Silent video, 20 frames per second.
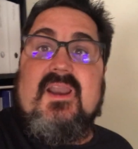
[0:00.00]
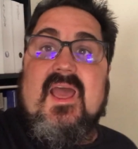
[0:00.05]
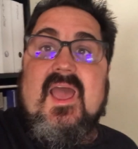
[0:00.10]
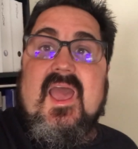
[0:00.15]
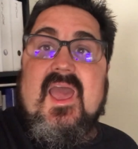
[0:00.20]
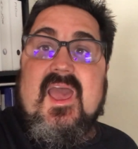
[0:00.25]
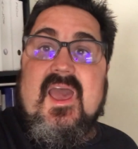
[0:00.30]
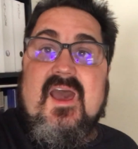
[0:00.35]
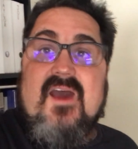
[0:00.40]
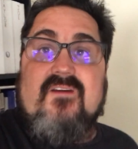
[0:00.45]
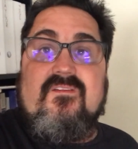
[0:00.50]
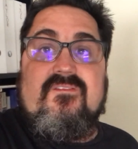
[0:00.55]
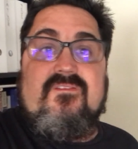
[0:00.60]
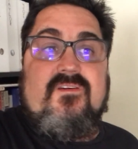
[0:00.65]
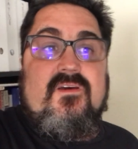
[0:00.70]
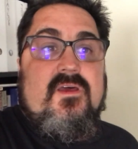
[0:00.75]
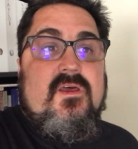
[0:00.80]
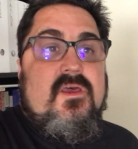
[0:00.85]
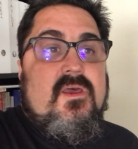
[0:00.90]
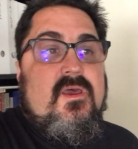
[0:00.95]
and a
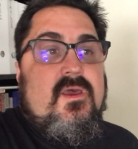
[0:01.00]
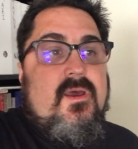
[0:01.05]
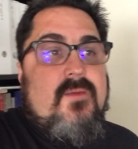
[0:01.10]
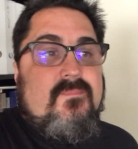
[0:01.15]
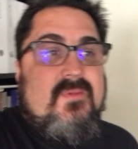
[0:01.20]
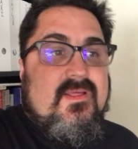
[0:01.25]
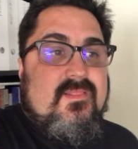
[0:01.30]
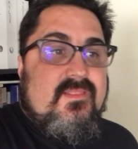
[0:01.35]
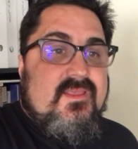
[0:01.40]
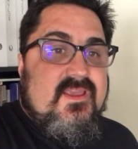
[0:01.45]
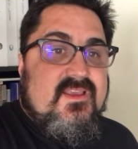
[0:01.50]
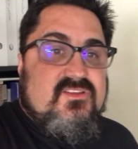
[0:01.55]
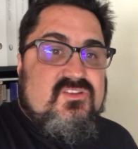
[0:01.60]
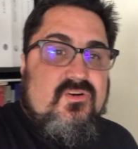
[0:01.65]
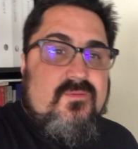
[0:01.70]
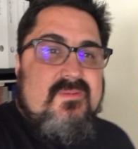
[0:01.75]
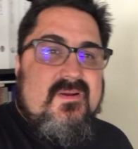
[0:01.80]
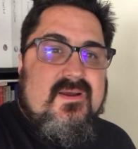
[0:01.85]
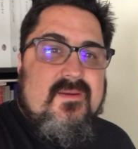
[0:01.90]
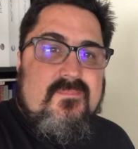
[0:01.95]
half. My legs
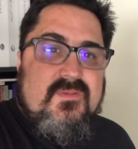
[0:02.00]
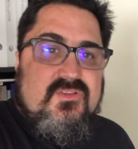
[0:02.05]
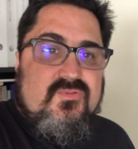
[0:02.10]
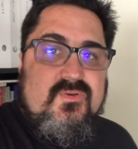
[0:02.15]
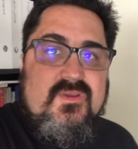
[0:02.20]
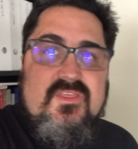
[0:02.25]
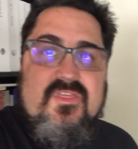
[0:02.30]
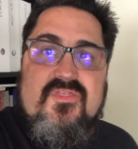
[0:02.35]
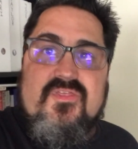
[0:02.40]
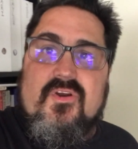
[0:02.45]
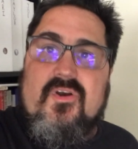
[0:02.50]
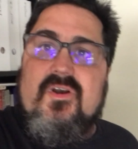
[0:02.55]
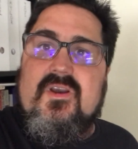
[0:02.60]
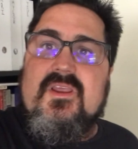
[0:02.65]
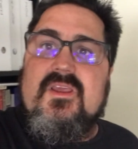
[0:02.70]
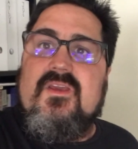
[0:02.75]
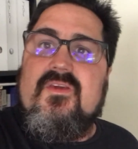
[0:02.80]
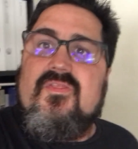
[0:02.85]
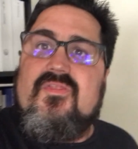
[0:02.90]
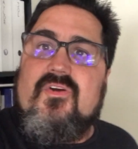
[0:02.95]
are about between
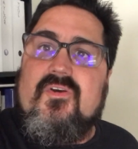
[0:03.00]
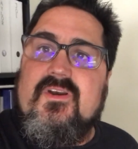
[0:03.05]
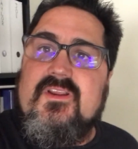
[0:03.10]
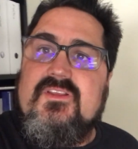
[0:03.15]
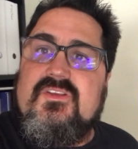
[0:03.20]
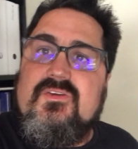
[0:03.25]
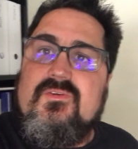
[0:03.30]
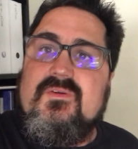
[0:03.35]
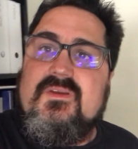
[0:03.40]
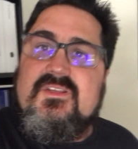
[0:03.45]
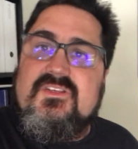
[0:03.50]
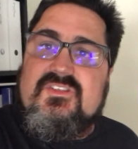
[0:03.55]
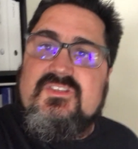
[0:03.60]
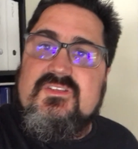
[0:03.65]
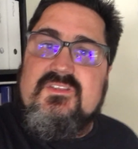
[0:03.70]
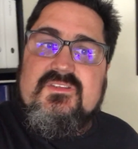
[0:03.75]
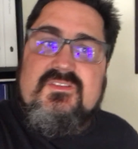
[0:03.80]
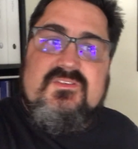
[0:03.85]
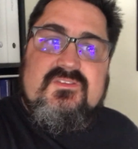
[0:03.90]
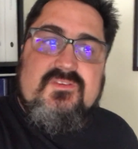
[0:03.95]
30 and 32
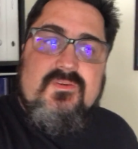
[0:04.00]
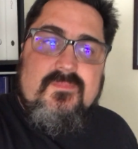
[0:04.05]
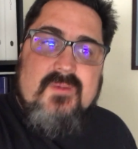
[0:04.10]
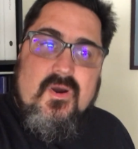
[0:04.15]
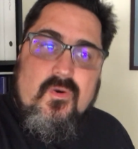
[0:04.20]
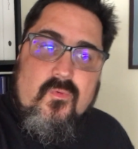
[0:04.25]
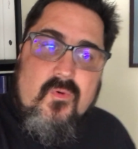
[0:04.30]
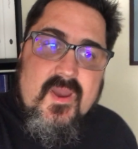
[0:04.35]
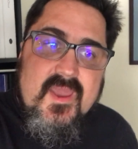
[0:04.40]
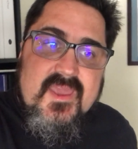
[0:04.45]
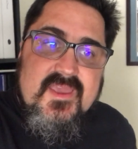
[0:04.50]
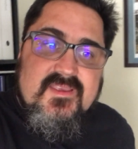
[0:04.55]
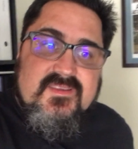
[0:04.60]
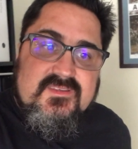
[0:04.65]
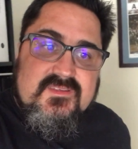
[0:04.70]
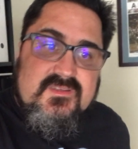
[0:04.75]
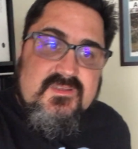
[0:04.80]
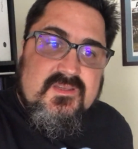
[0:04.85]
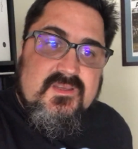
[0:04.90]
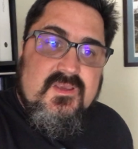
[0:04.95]
inches to my
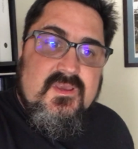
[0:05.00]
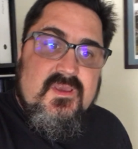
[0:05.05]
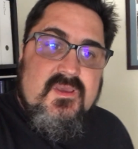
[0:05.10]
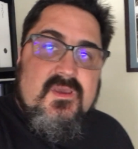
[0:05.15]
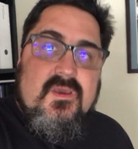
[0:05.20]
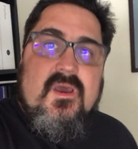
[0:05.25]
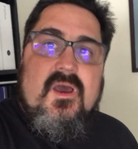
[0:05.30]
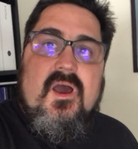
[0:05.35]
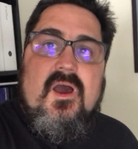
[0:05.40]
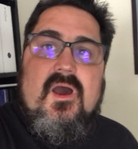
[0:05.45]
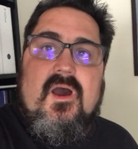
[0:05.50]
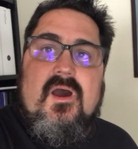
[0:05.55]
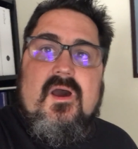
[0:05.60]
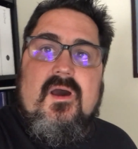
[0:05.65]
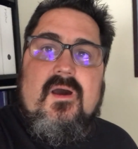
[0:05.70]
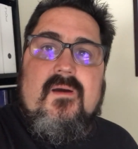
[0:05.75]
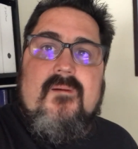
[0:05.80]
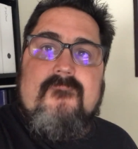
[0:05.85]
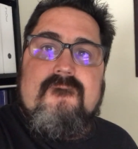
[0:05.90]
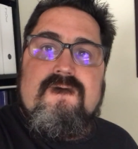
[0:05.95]
waist.
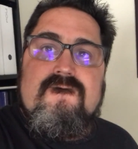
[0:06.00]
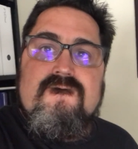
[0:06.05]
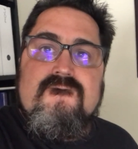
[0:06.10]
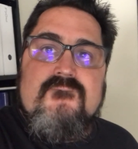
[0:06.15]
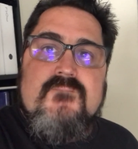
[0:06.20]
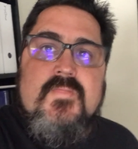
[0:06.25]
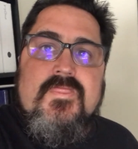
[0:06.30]
And